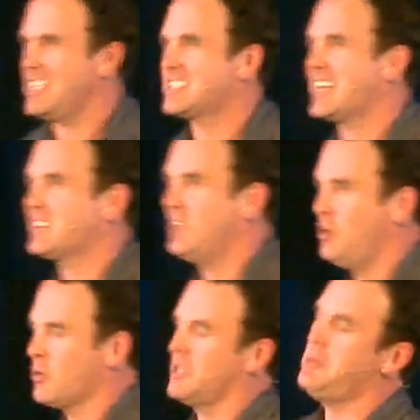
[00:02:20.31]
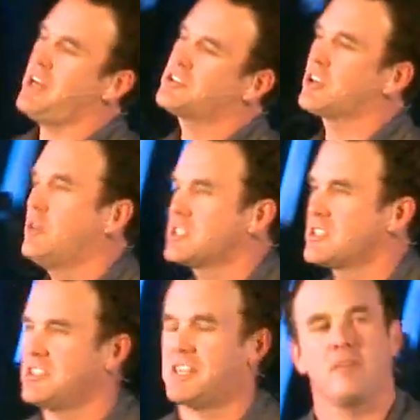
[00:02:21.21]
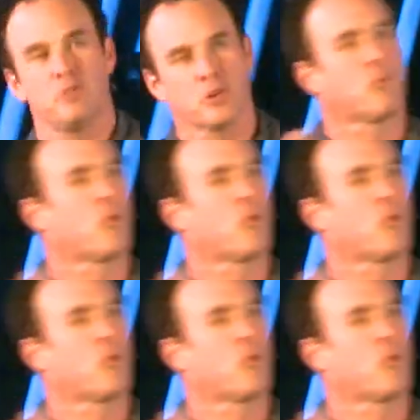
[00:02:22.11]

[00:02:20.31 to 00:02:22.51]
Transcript: He's got the whole world. Let me ask you a question Does he have your